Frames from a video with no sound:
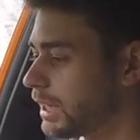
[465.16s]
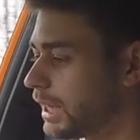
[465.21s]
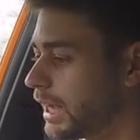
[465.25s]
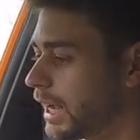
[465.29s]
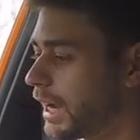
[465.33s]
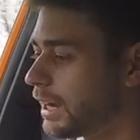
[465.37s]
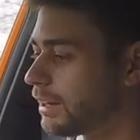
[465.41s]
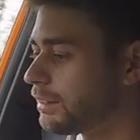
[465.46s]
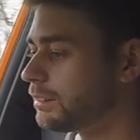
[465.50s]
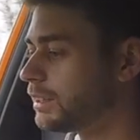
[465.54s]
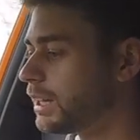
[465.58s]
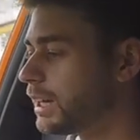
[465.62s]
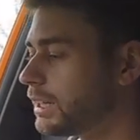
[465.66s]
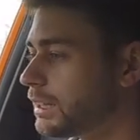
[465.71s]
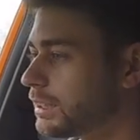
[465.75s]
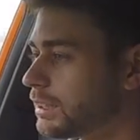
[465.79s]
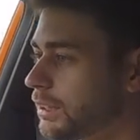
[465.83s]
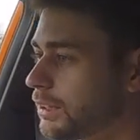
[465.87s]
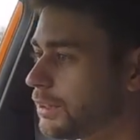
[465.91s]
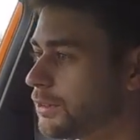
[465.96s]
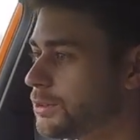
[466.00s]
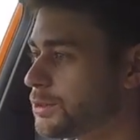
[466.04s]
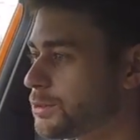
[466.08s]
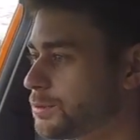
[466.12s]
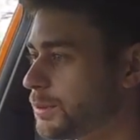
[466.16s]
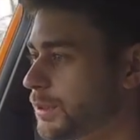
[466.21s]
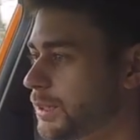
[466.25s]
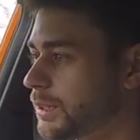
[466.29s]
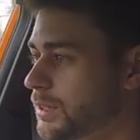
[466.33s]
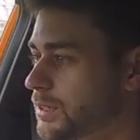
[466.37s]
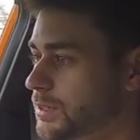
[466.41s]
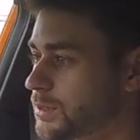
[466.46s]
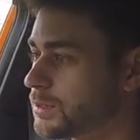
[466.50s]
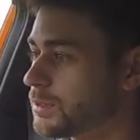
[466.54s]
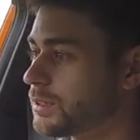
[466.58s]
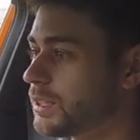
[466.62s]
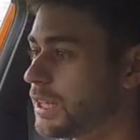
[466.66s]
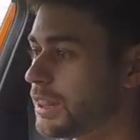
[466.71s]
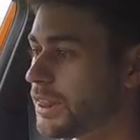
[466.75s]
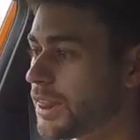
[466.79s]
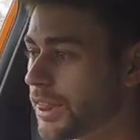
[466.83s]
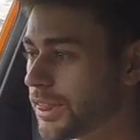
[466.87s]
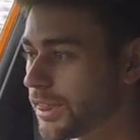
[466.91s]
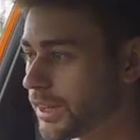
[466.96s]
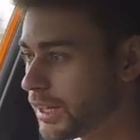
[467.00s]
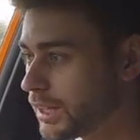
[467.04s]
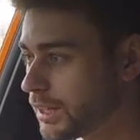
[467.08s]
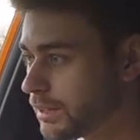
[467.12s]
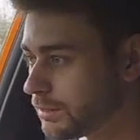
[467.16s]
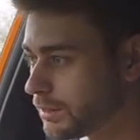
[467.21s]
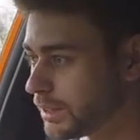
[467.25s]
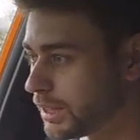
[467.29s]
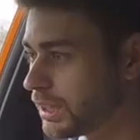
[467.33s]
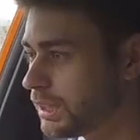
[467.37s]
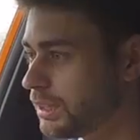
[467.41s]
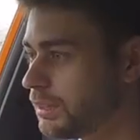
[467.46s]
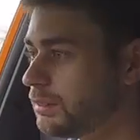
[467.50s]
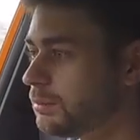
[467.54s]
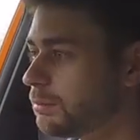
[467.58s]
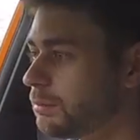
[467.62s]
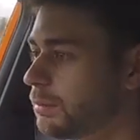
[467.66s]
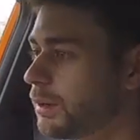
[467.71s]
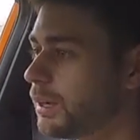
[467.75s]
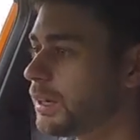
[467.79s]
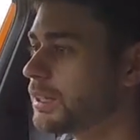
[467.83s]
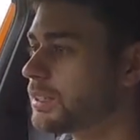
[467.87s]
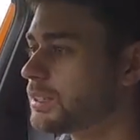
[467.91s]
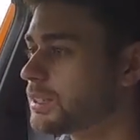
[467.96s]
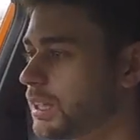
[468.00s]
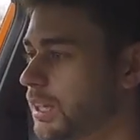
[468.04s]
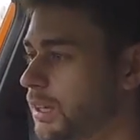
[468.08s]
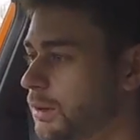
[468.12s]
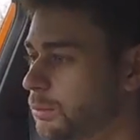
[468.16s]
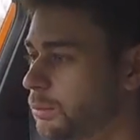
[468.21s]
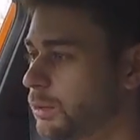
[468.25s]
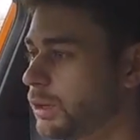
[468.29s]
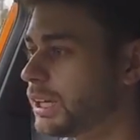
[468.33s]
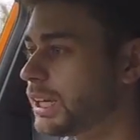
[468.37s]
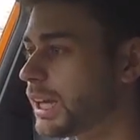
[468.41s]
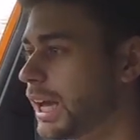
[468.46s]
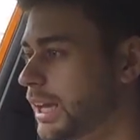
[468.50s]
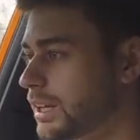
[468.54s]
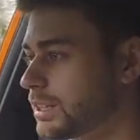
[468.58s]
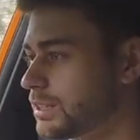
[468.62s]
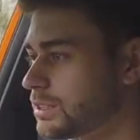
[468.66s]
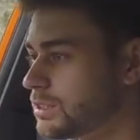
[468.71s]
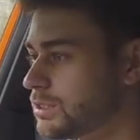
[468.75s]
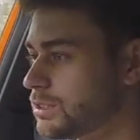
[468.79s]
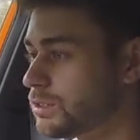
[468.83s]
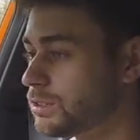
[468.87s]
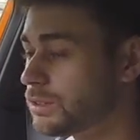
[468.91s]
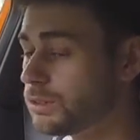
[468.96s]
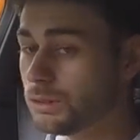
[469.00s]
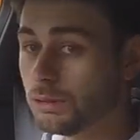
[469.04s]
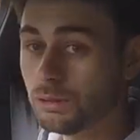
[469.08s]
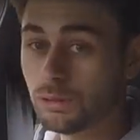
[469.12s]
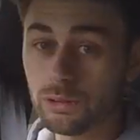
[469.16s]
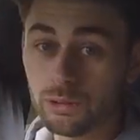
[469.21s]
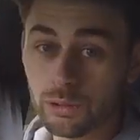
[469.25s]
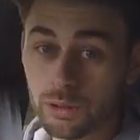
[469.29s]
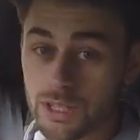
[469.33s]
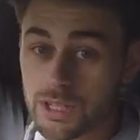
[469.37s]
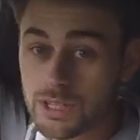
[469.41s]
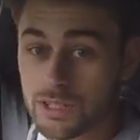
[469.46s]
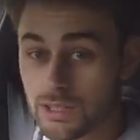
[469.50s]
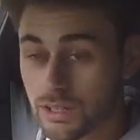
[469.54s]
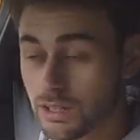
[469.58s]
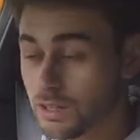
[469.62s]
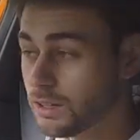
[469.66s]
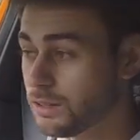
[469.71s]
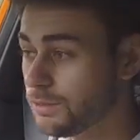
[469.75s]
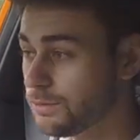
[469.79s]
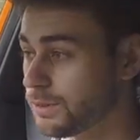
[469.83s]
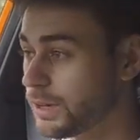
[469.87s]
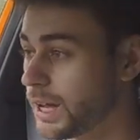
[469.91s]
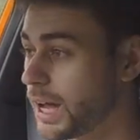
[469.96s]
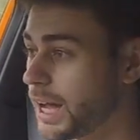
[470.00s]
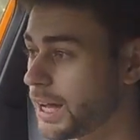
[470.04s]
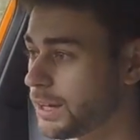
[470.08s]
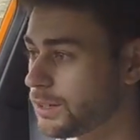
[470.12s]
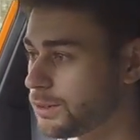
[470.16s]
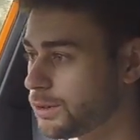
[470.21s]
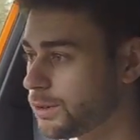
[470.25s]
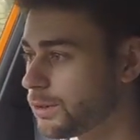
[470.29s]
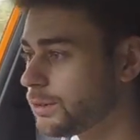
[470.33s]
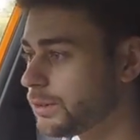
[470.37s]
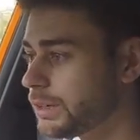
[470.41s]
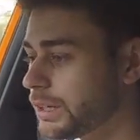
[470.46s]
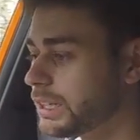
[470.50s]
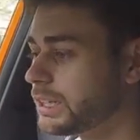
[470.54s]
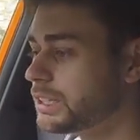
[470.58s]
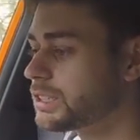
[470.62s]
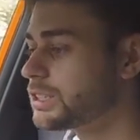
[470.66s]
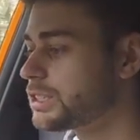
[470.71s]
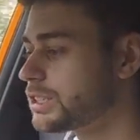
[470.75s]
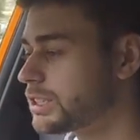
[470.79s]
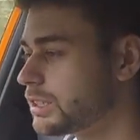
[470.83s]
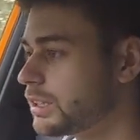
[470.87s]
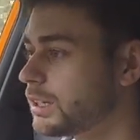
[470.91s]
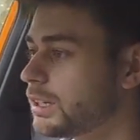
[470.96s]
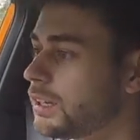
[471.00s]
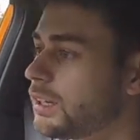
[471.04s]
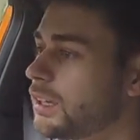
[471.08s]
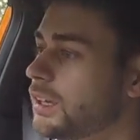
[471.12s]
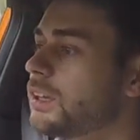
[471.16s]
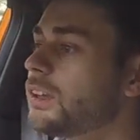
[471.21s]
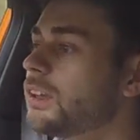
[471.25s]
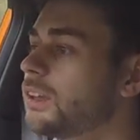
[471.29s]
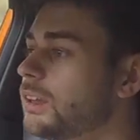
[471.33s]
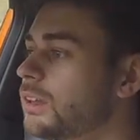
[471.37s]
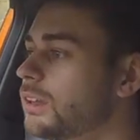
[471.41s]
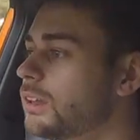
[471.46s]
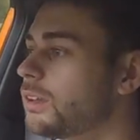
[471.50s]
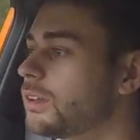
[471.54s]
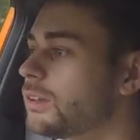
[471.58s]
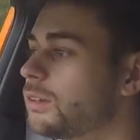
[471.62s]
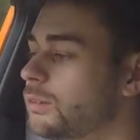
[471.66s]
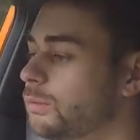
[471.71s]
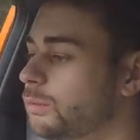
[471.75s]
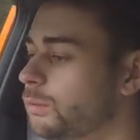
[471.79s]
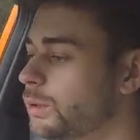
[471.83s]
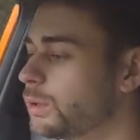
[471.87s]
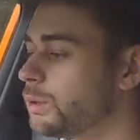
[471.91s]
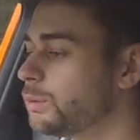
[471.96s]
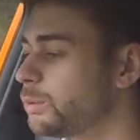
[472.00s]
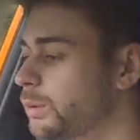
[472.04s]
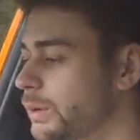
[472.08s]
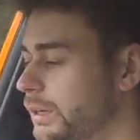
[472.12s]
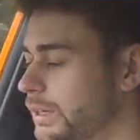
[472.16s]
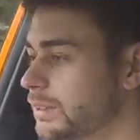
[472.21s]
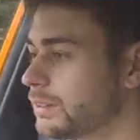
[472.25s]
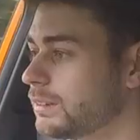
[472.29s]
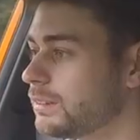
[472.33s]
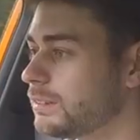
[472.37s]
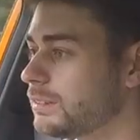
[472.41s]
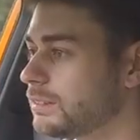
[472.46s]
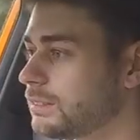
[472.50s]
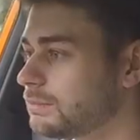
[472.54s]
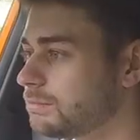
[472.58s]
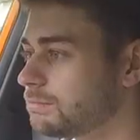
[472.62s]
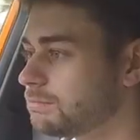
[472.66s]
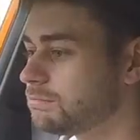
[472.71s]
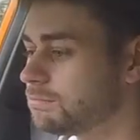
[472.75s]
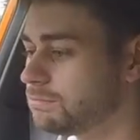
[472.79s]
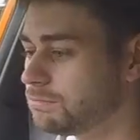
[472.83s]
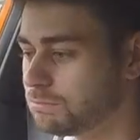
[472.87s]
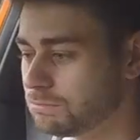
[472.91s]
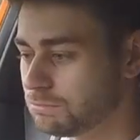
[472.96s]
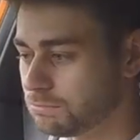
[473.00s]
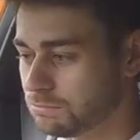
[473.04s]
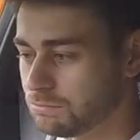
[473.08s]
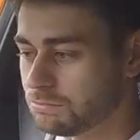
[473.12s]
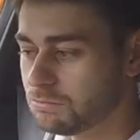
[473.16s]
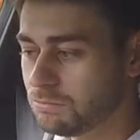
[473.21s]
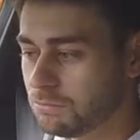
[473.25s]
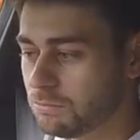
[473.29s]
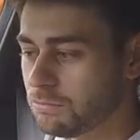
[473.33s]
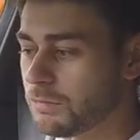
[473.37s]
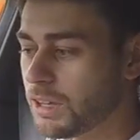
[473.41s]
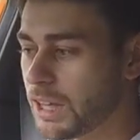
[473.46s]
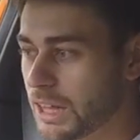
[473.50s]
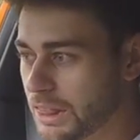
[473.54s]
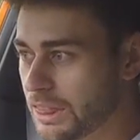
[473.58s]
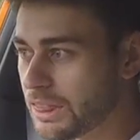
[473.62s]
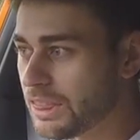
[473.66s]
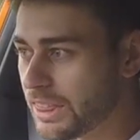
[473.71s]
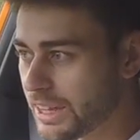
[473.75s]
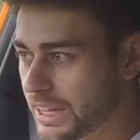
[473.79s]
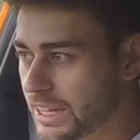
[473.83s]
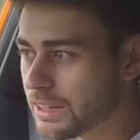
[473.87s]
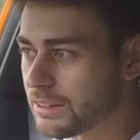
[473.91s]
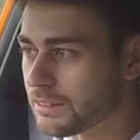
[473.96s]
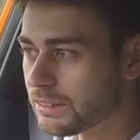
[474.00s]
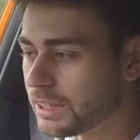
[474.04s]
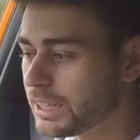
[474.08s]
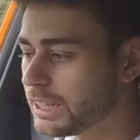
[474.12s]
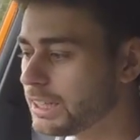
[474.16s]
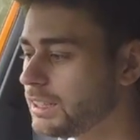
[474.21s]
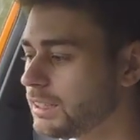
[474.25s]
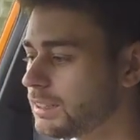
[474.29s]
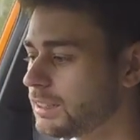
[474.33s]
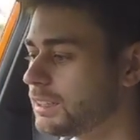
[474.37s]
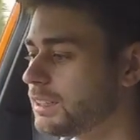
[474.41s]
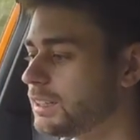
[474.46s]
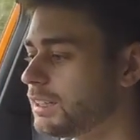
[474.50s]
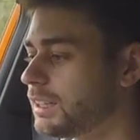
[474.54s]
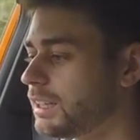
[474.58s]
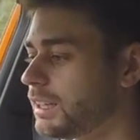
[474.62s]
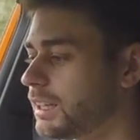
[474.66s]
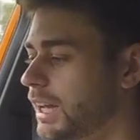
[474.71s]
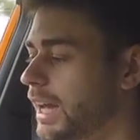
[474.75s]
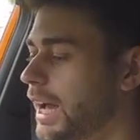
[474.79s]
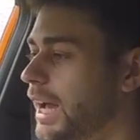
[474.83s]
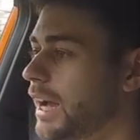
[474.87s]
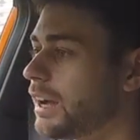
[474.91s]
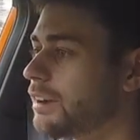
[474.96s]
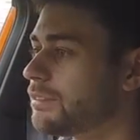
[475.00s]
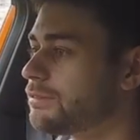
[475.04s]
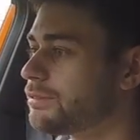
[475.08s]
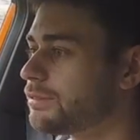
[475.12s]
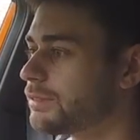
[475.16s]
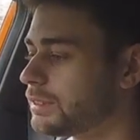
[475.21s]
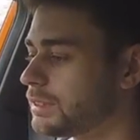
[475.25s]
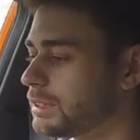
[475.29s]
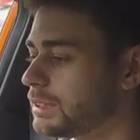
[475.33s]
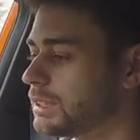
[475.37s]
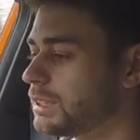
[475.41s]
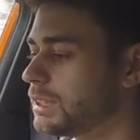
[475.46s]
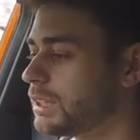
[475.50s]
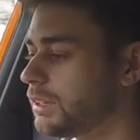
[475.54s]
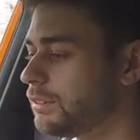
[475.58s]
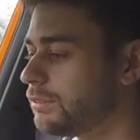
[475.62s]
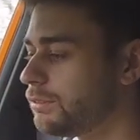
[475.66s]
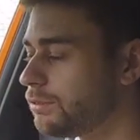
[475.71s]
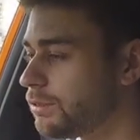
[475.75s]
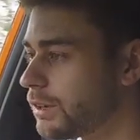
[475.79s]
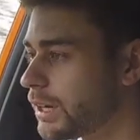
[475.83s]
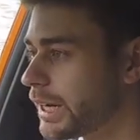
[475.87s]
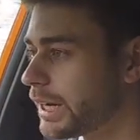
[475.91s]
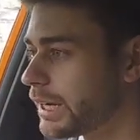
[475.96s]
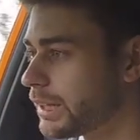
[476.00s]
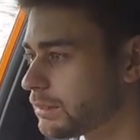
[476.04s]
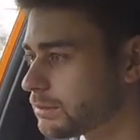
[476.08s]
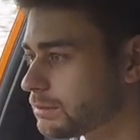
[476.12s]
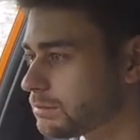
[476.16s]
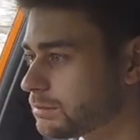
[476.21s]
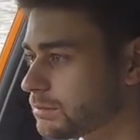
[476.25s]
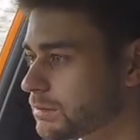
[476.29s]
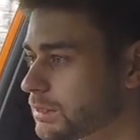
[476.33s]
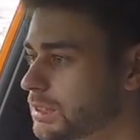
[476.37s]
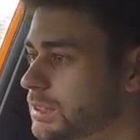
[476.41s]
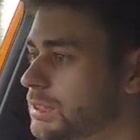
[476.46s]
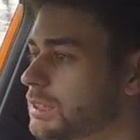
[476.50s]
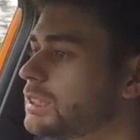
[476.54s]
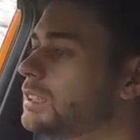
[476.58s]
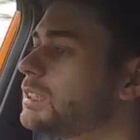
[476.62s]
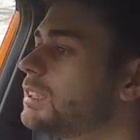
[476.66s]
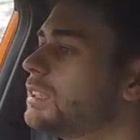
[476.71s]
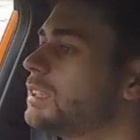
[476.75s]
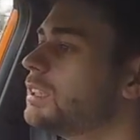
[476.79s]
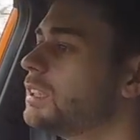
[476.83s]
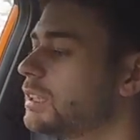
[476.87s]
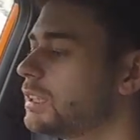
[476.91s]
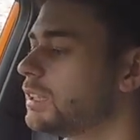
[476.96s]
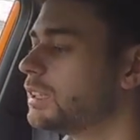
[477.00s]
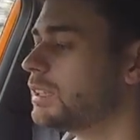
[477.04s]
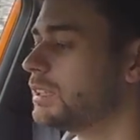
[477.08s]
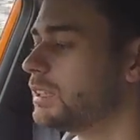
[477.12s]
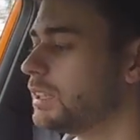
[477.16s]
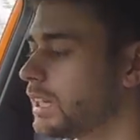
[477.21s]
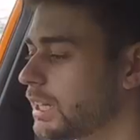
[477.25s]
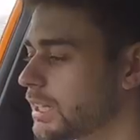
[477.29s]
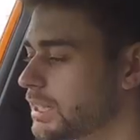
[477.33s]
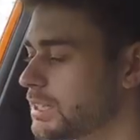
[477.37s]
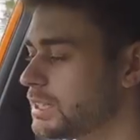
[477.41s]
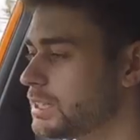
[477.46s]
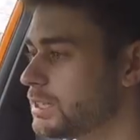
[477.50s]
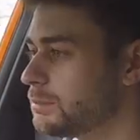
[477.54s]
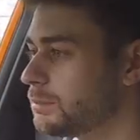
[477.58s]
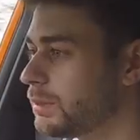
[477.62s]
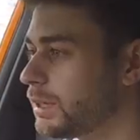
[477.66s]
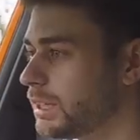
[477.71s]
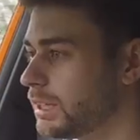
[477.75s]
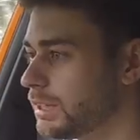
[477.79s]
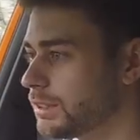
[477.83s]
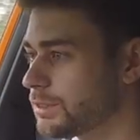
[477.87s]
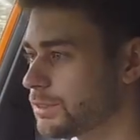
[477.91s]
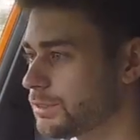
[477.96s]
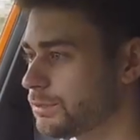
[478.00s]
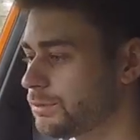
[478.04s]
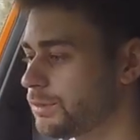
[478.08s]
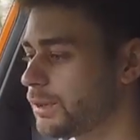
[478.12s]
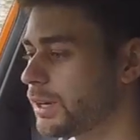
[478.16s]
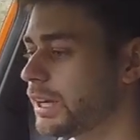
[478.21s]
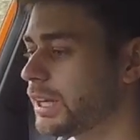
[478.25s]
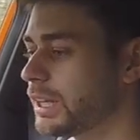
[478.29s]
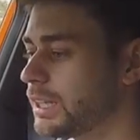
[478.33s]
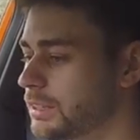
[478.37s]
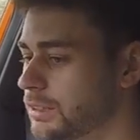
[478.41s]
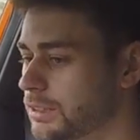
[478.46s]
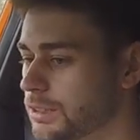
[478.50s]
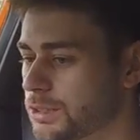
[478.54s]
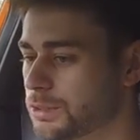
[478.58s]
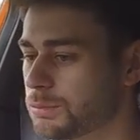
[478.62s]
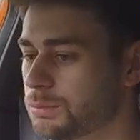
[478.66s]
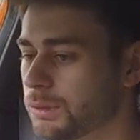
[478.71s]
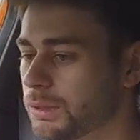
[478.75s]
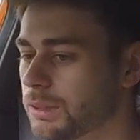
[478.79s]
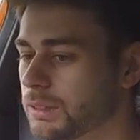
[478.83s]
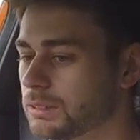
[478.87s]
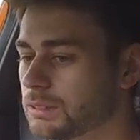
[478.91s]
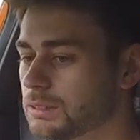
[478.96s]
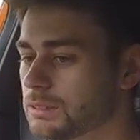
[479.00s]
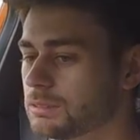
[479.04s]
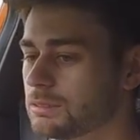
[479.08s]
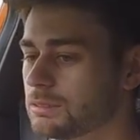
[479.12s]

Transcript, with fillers: how that goes because, in theory, by the time we get to GridServe at Norwich, we will, in theory, have around 90 miles of range. But